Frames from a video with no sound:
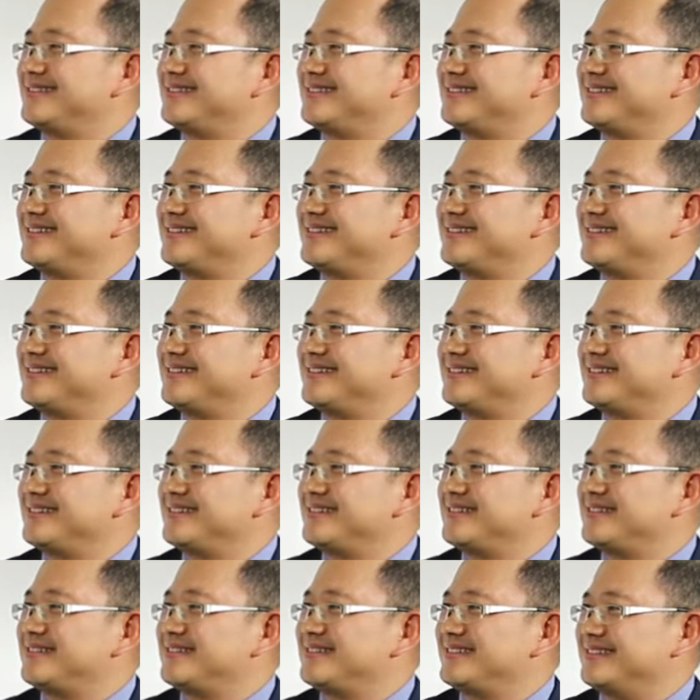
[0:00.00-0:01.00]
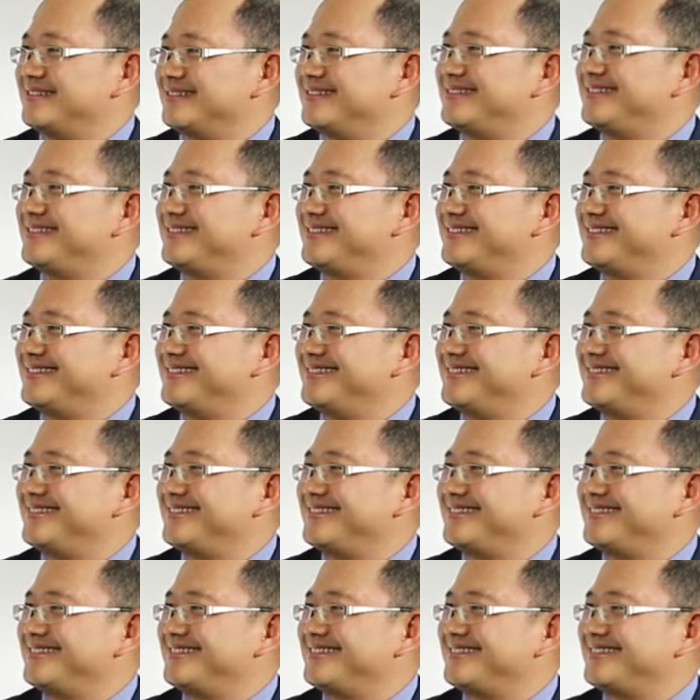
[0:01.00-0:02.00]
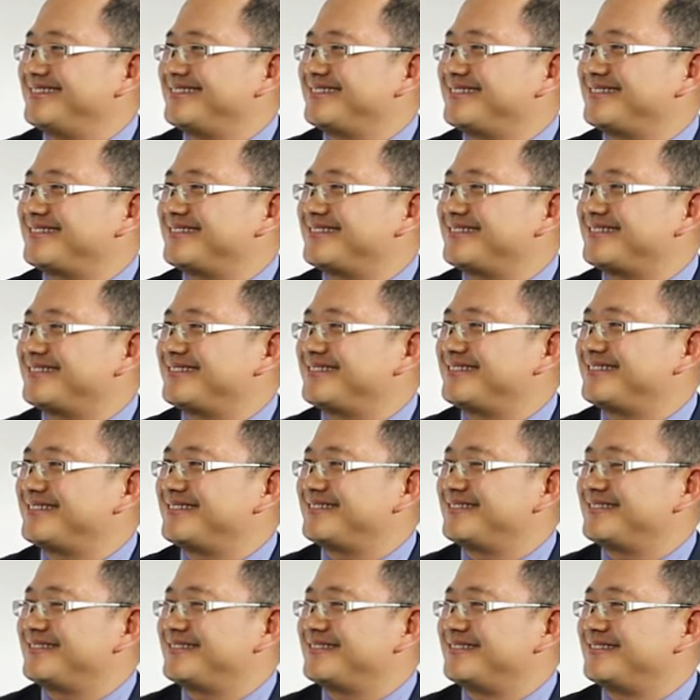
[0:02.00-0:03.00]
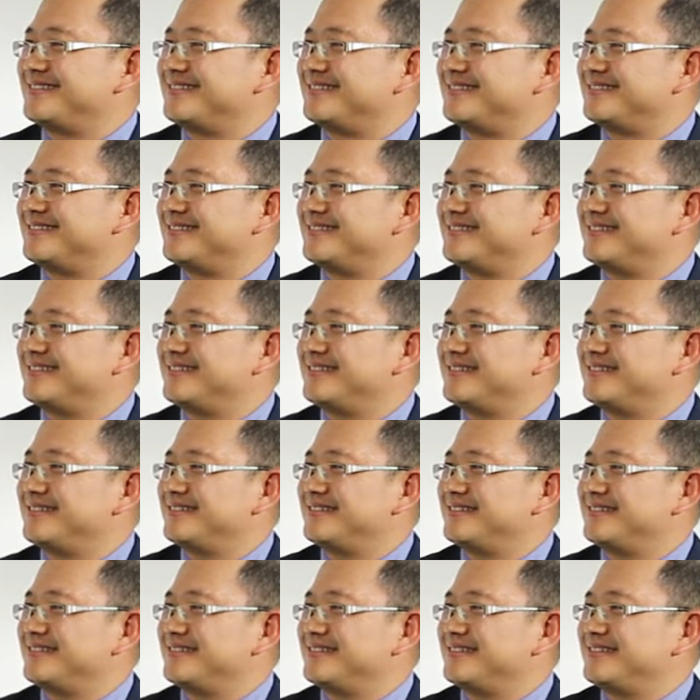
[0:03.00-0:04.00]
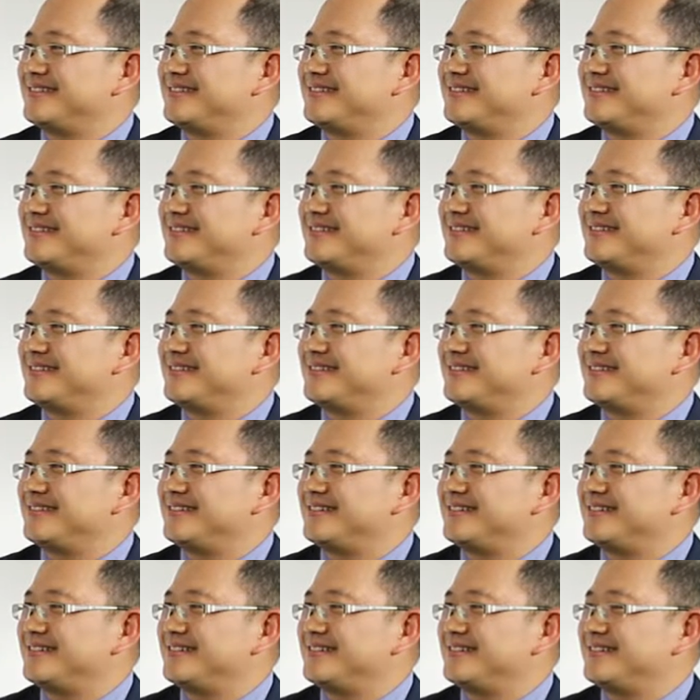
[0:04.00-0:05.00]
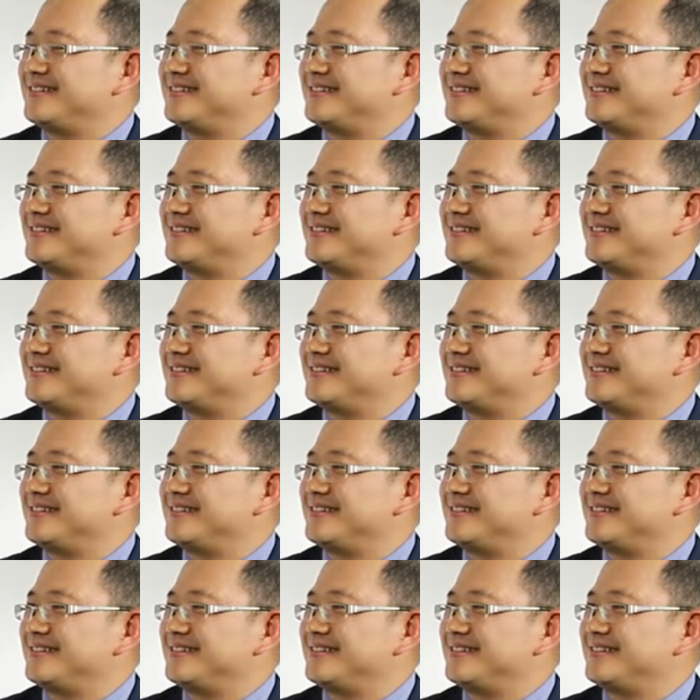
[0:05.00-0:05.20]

[no speech]